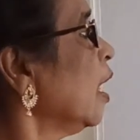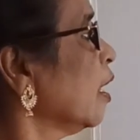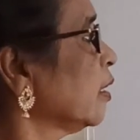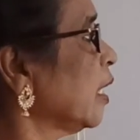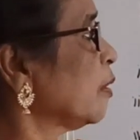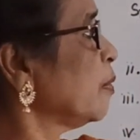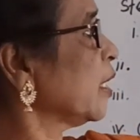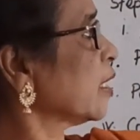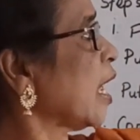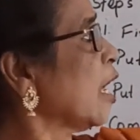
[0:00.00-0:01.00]
That
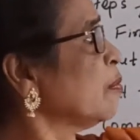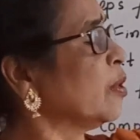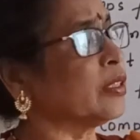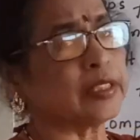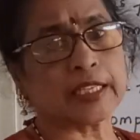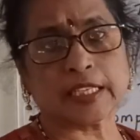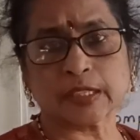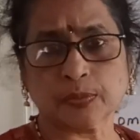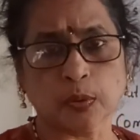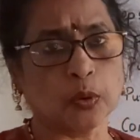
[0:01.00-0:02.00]
means carbon, that
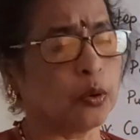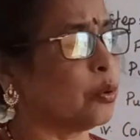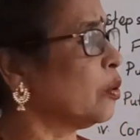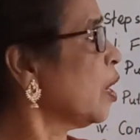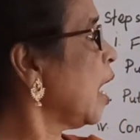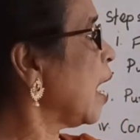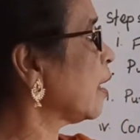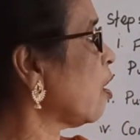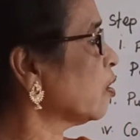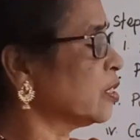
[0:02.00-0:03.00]
is 4,
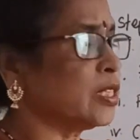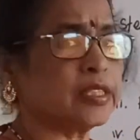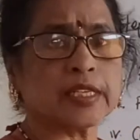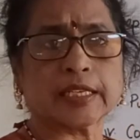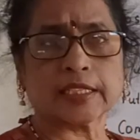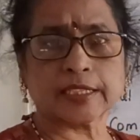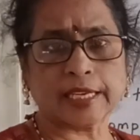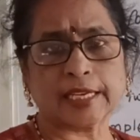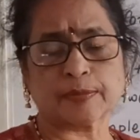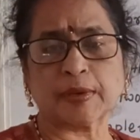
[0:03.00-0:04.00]
and oxygen, that is
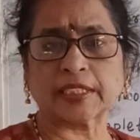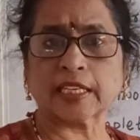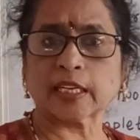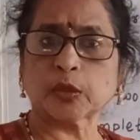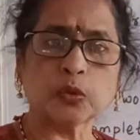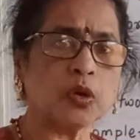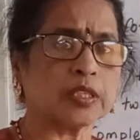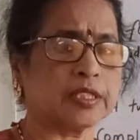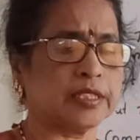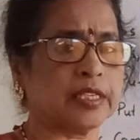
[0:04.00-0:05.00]
6, but there are 2
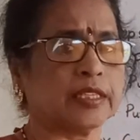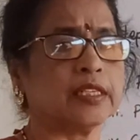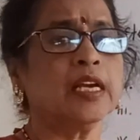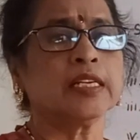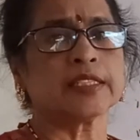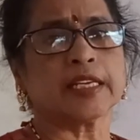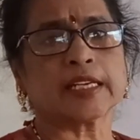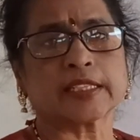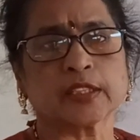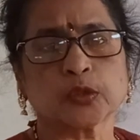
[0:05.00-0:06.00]
oxygen,
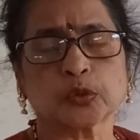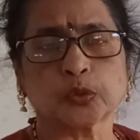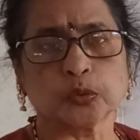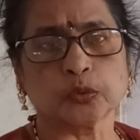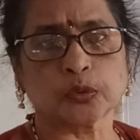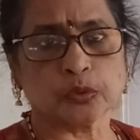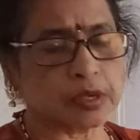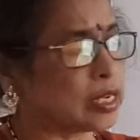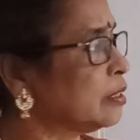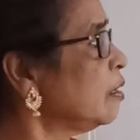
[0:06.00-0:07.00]
6 into 2,
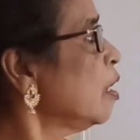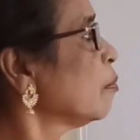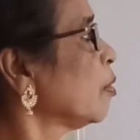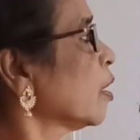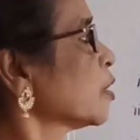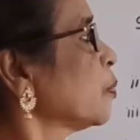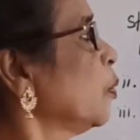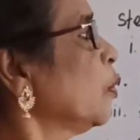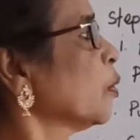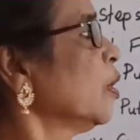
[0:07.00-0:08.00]
12 plus
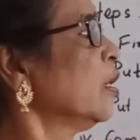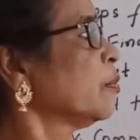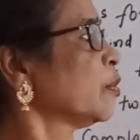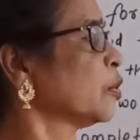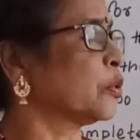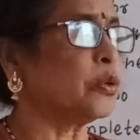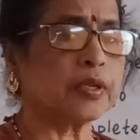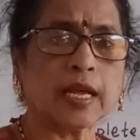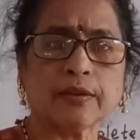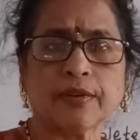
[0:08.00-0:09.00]
4. So
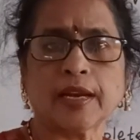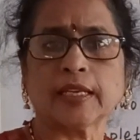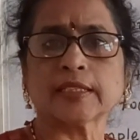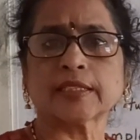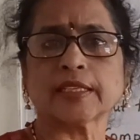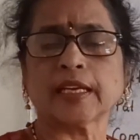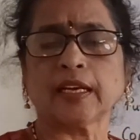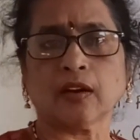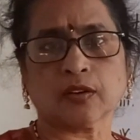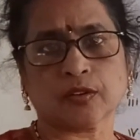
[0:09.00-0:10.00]
total valence
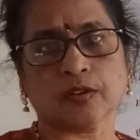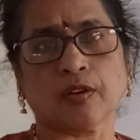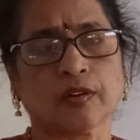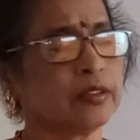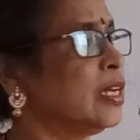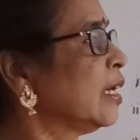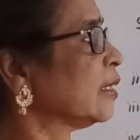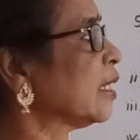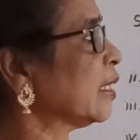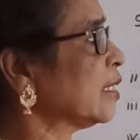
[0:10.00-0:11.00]
electron,
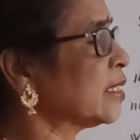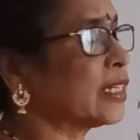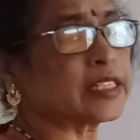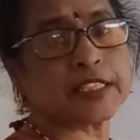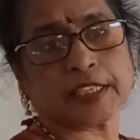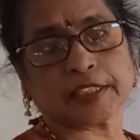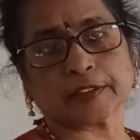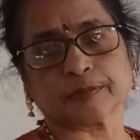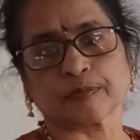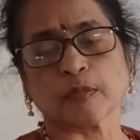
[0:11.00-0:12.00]
that is
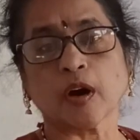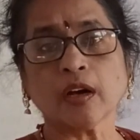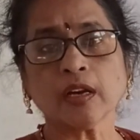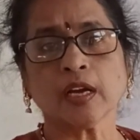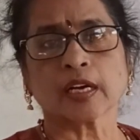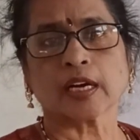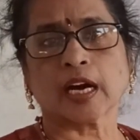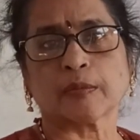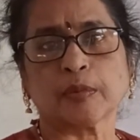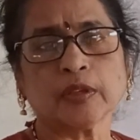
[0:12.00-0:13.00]
16 for
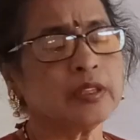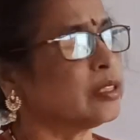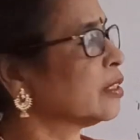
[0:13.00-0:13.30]
carbon